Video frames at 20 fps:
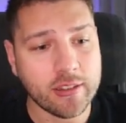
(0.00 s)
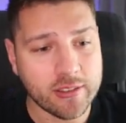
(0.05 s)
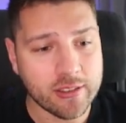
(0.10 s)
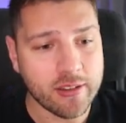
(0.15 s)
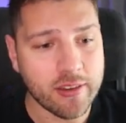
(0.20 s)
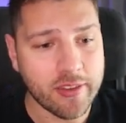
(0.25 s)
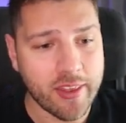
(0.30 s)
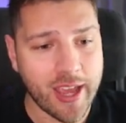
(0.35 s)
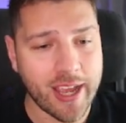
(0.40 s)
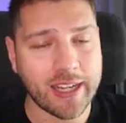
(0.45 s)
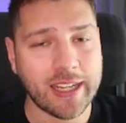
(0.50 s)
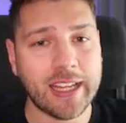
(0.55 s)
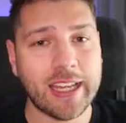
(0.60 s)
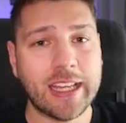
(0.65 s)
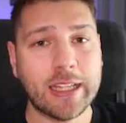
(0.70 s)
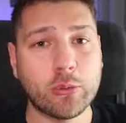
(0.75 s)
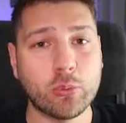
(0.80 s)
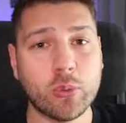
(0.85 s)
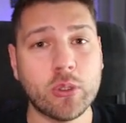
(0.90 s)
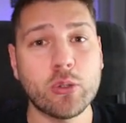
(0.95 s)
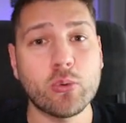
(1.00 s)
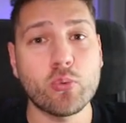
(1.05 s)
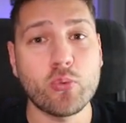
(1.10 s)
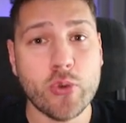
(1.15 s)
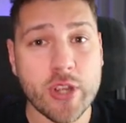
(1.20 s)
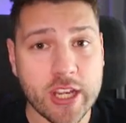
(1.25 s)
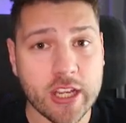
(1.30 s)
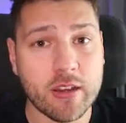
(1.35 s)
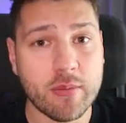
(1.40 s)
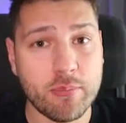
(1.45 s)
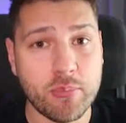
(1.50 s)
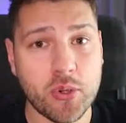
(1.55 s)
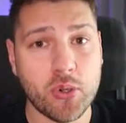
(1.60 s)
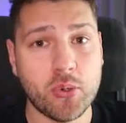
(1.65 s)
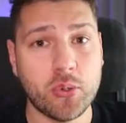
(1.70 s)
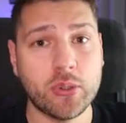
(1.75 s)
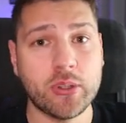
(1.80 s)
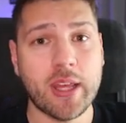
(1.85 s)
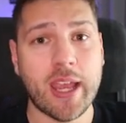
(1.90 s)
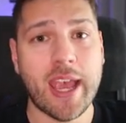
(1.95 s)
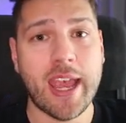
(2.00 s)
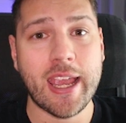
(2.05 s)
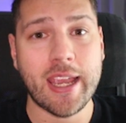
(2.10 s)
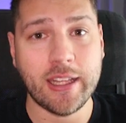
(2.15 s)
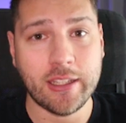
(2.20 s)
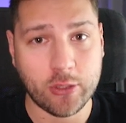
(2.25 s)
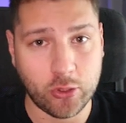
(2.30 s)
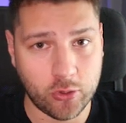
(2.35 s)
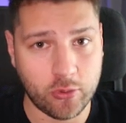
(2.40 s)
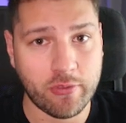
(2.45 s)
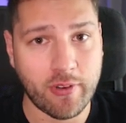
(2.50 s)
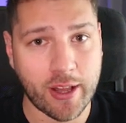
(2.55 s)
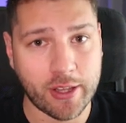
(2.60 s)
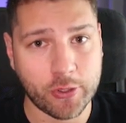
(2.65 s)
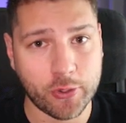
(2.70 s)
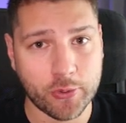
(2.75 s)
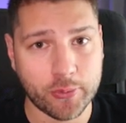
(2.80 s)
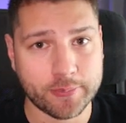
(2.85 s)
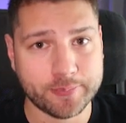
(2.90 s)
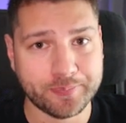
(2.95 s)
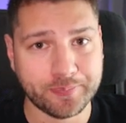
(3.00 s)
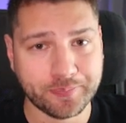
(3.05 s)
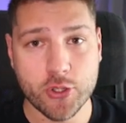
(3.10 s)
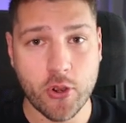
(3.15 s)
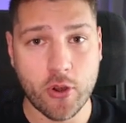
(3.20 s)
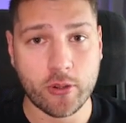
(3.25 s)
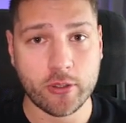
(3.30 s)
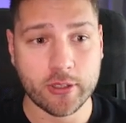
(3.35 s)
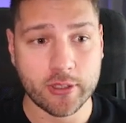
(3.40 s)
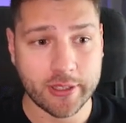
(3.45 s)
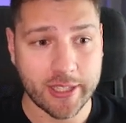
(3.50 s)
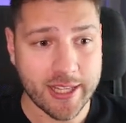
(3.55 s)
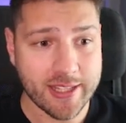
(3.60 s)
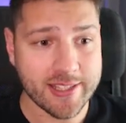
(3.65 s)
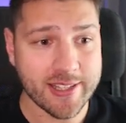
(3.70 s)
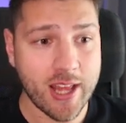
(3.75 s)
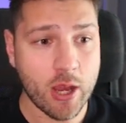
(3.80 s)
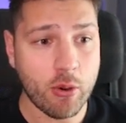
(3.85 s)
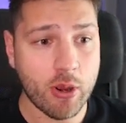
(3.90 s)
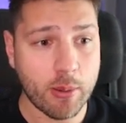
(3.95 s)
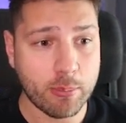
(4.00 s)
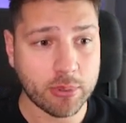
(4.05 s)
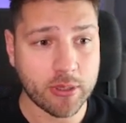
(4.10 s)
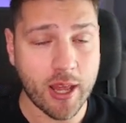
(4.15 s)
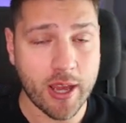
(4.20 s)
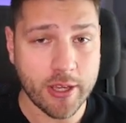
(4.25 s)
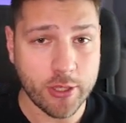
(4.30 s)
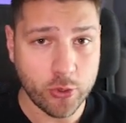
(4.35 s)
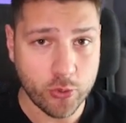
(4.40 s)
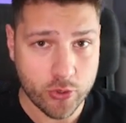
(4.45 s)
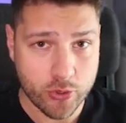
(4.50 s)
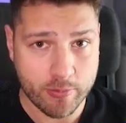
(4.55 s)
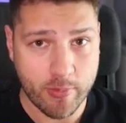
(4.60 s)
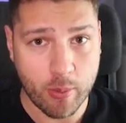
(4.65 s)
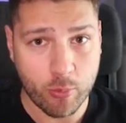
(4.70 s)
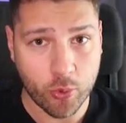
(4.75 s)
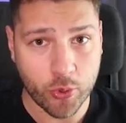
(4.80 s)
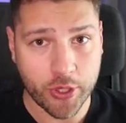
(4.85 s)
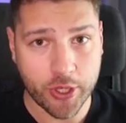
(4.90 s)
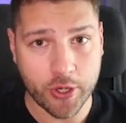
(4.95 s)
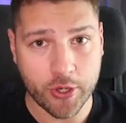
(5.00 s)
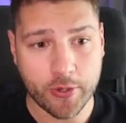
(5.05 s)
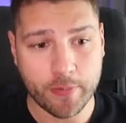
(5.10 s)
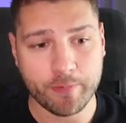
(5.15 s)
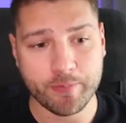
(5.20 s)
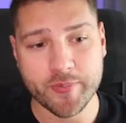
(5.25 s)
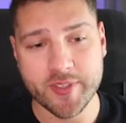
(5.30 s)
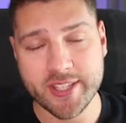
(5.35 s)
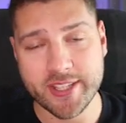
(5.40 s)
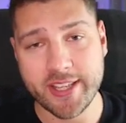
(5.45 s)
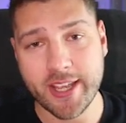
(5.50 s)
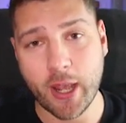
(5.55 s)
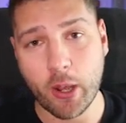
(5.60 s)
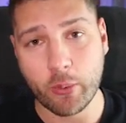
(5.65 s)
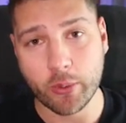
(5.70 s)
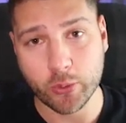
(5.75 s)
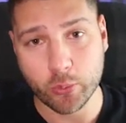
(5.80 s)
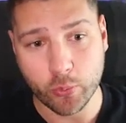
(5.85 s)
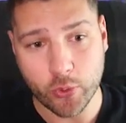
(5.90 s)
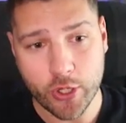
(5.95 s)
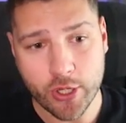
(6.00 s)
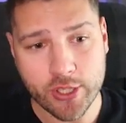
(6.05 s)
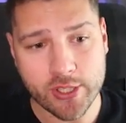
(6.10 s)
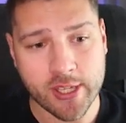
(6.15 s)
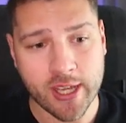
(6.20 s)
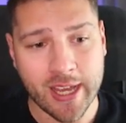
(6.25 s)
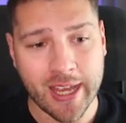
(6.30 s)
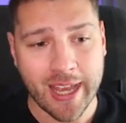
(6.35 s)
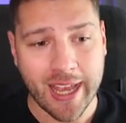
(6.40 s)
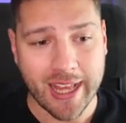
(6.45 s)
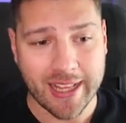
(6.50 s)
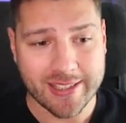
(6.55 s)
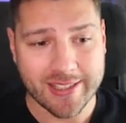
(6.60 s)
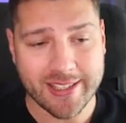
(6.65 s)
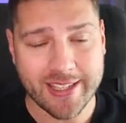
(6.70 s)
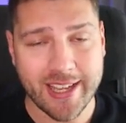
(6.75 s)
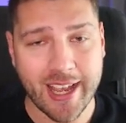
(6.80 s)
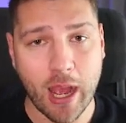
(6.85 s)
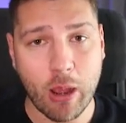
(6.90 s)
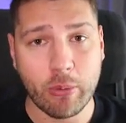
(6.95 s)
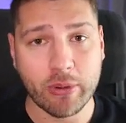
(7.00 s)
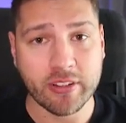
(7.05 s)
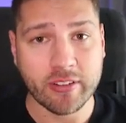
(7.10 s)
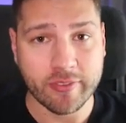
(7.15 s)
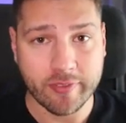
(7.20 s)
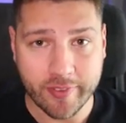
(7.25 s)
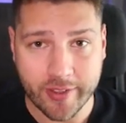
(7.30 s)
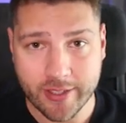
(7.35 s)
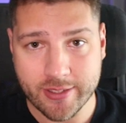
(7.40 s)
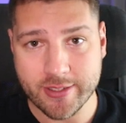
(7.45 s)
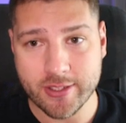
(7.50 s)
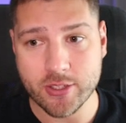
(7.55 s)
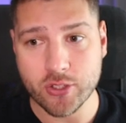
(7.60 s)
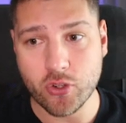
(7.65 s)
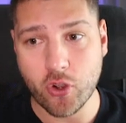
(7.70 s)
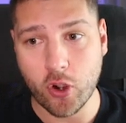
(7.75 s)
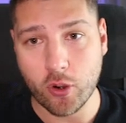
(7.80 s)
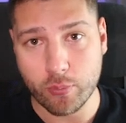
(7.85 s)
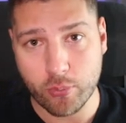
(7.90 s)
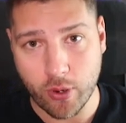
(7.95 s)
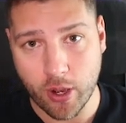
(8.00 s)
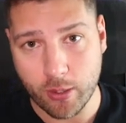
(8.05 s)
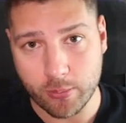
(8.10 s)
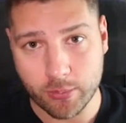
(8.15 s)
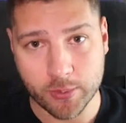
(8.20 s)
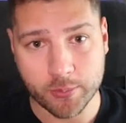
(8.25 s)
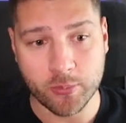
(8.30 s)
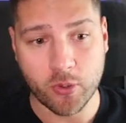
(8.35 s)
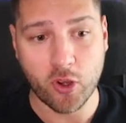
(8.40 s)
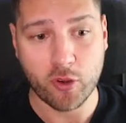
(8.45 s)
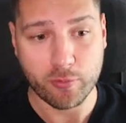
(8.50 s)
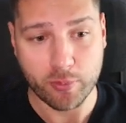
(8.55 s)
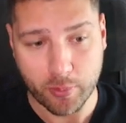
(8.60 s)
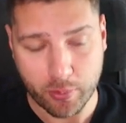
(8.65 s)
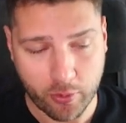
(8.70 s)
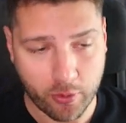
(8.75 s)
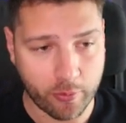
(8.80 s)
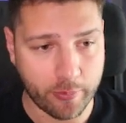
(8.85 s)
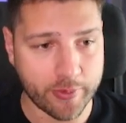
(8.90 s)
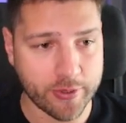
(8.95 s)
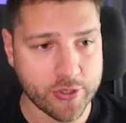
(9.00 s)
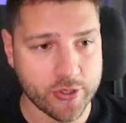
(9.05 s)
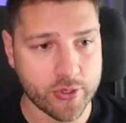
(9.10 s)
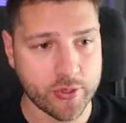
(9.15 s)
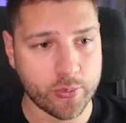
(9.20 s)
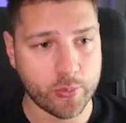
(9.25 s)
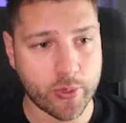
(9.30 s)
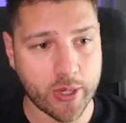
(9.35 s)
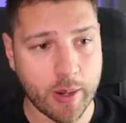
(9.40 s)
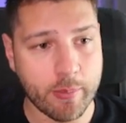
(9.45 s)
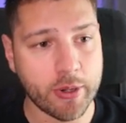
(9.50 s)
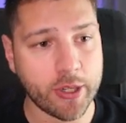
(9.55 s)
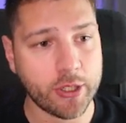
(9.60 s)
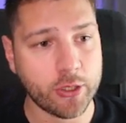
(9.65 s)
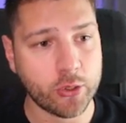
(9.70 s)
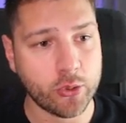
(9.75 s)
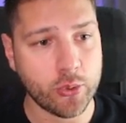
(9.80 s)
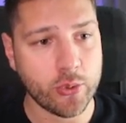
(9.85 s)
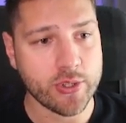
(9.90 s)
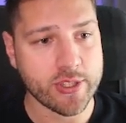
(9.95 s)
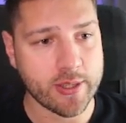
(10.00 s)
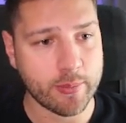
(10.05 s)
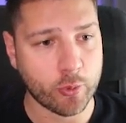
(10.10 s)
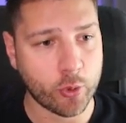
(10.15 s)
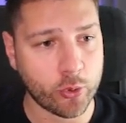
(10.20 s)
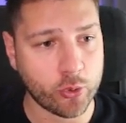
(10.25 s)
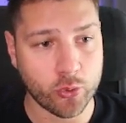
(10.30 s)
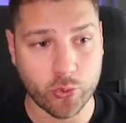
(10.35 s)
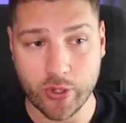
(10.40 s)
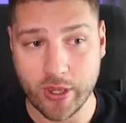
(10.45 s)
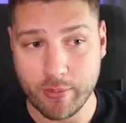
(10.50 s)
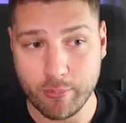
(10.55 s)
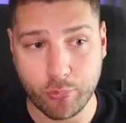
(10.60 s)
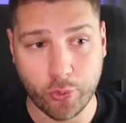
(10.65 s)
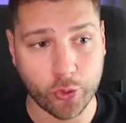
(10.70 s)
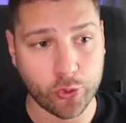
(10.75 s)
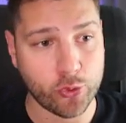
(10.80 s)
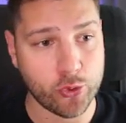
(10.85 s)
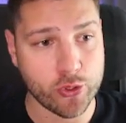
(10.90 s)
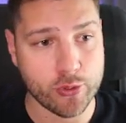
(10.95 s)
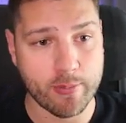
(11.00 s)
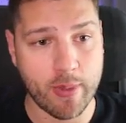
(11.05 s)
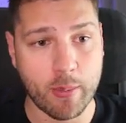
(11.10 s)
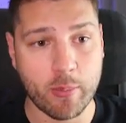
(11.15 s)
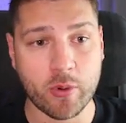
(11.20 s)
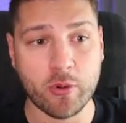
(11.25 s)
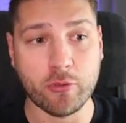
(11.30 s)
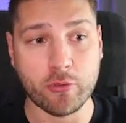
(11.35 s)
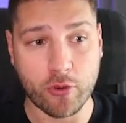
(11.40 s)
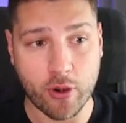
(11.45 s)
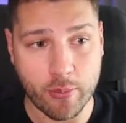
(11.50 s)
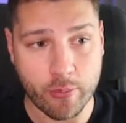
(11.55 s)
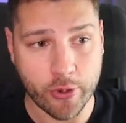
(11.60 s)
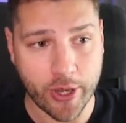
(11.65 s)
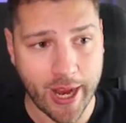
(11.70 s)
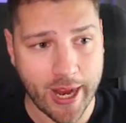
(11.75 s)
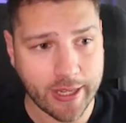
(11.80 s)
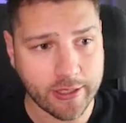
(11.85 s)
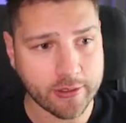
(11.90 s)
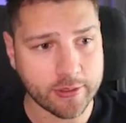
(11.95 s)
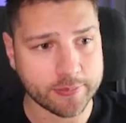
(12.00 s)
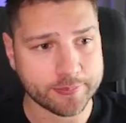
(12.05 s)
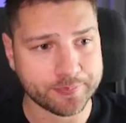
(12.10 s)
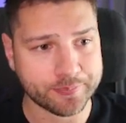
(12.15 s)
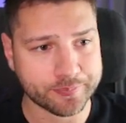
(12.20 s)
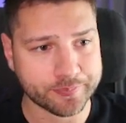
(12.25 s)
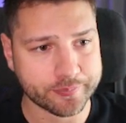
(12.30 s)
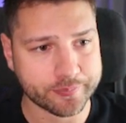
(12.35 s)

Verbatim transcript: Until then, it will recompute a new value. So let's now apply useMemo here, see how it works, and see how it fixes our problem of performance. What I'm going to do is I'm going to import useMemo from React.